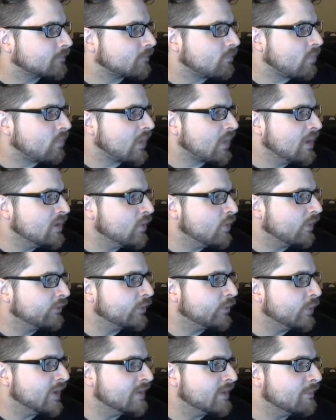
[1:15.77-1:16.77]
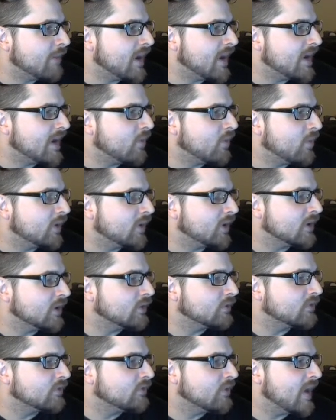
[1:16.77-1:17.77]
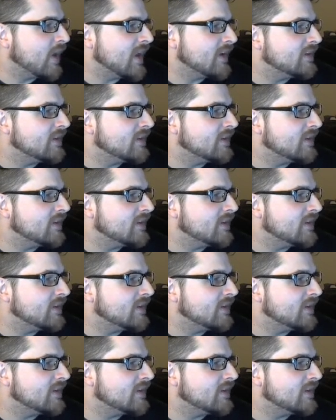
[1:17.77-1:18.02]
you also in Maya want to go to edit